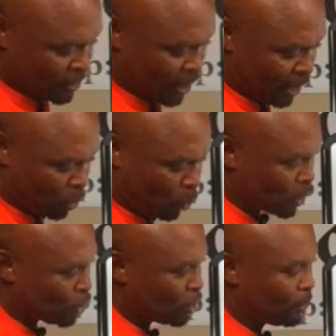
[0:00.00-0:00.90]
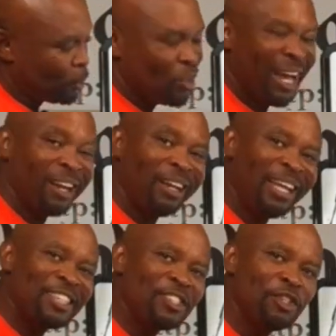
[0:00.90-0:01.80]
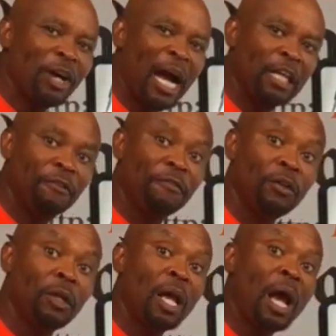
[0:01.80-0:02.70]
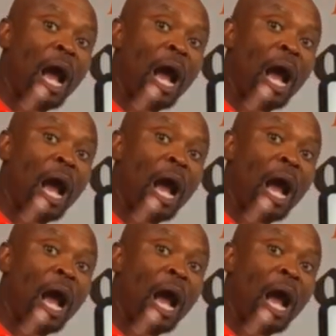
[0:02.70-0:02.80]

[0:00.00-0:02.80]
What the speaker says: It's kind of questionable. You got to listen to how you feel.